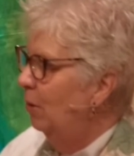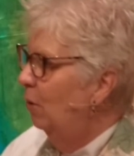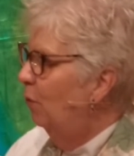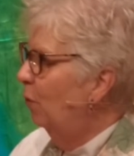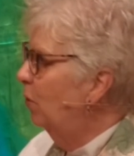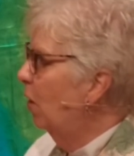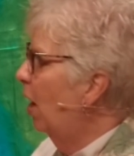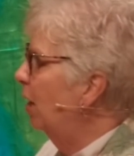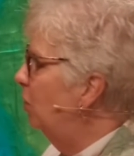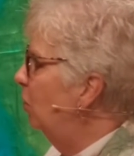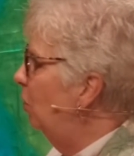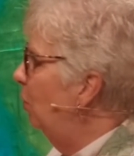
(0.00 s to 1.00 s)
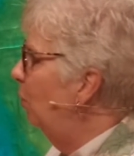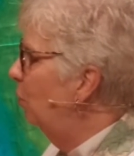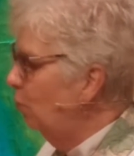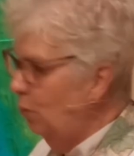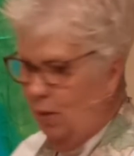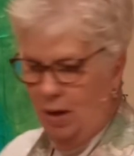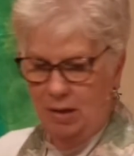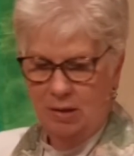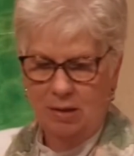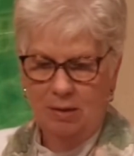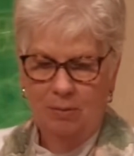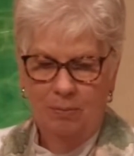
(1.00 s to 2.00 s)
for God to do through
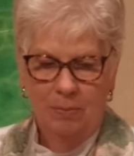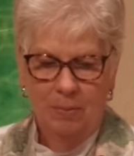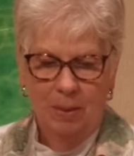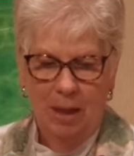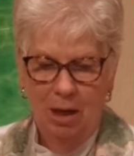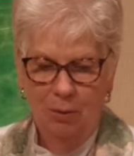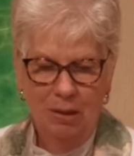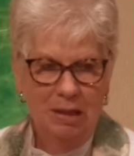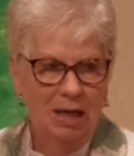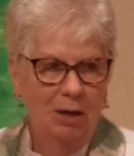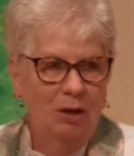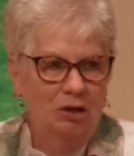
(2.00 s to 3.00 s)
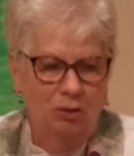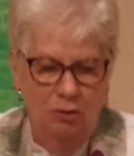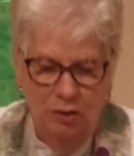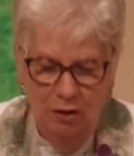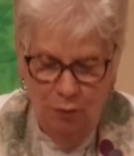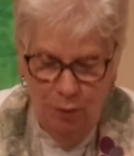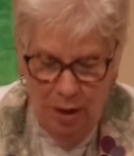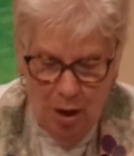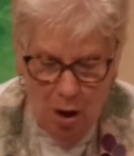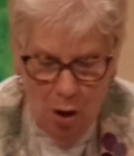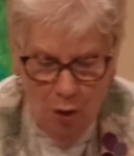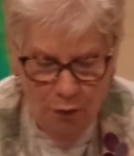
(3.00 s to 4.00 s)
us here at Derry Church if we
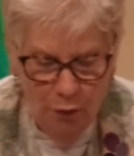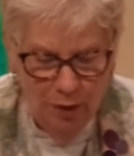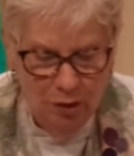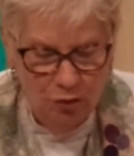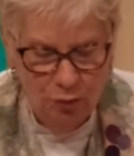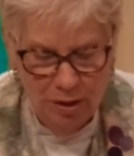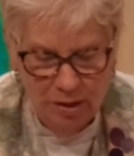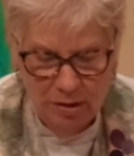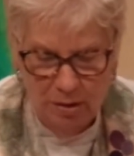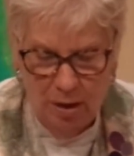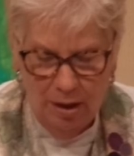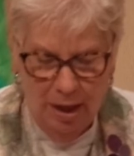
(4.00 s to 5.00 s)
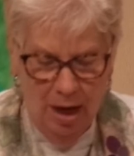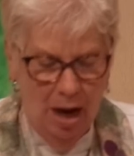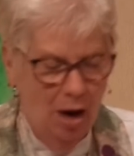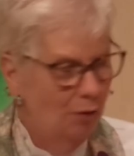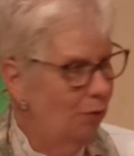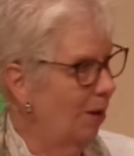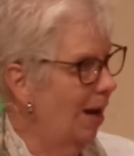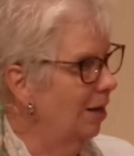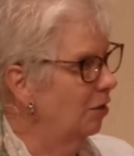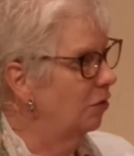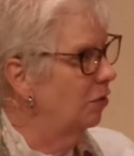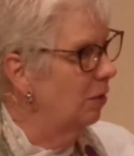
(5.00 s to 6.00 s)
offer and trust God our
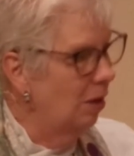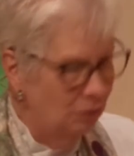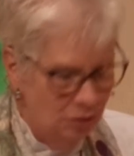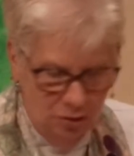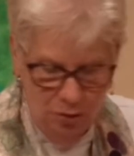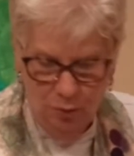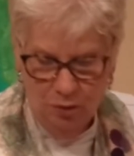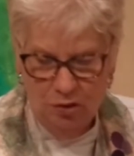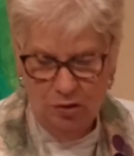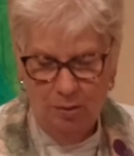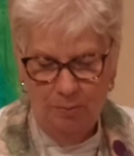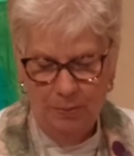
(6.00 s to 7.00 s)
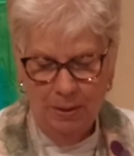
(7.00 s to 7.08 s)
gratitude, our stewardship,